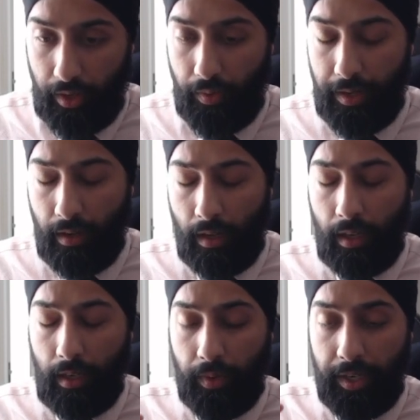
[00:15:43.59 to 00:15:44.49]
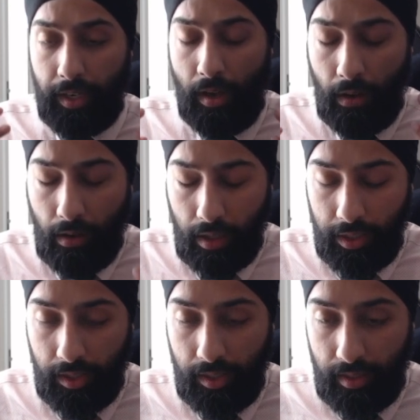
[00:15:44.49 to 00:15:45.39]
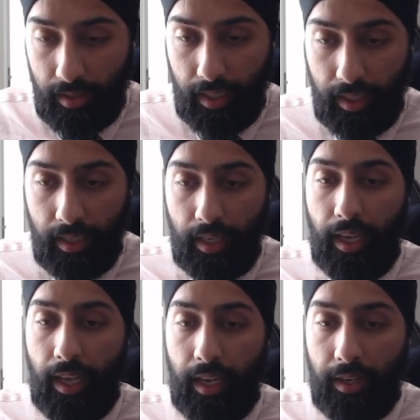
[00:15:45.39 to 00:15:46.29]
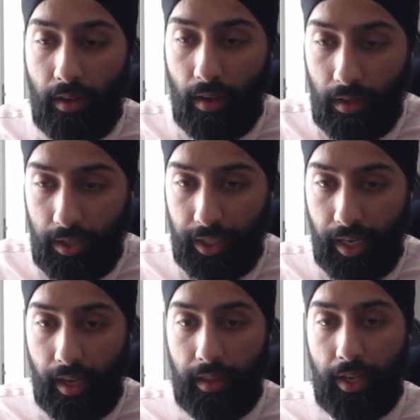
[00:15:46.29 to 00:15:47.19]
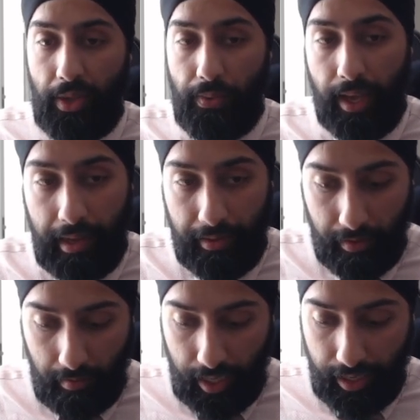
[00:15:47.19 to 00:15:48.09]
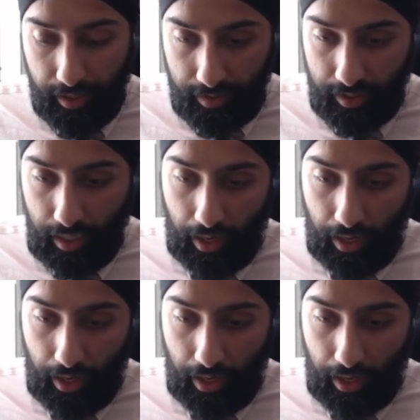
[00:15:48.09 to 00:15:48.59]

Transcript: When you're consciously acknowledging that you have a bias,